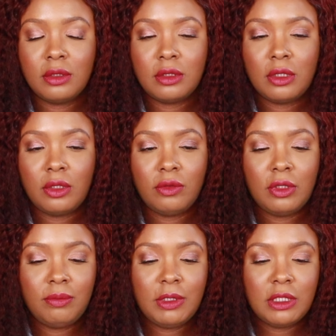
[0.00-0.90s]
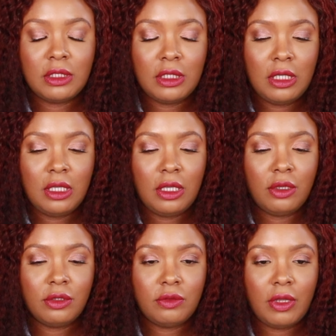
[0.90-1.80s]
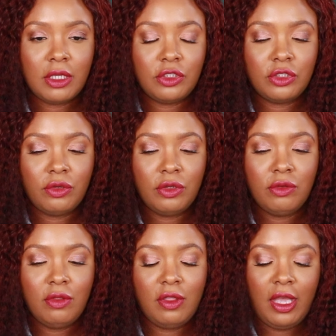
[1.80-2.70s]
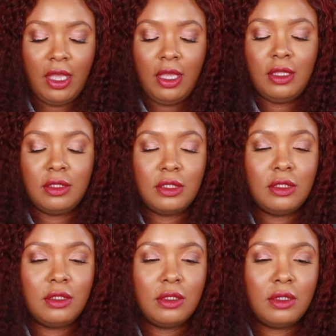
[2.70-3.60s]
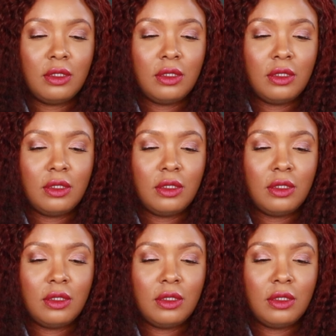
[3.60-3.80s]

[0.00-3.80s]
So let me see here so I can show you that.